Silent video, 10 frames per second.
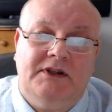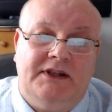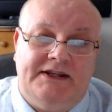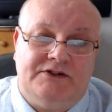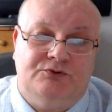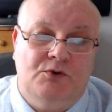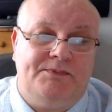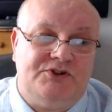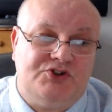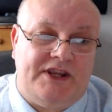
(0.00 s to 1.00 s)
in Group
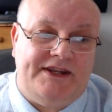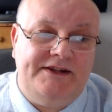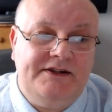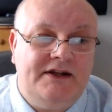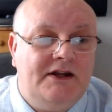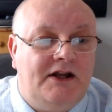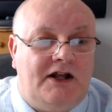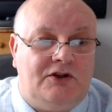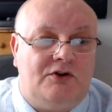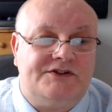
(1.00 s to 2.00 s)
G
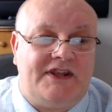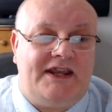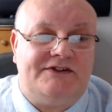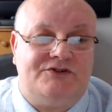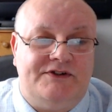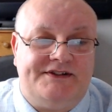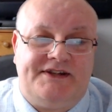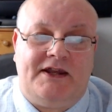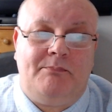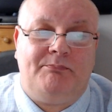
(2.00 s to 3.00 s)
alongside Tunisia,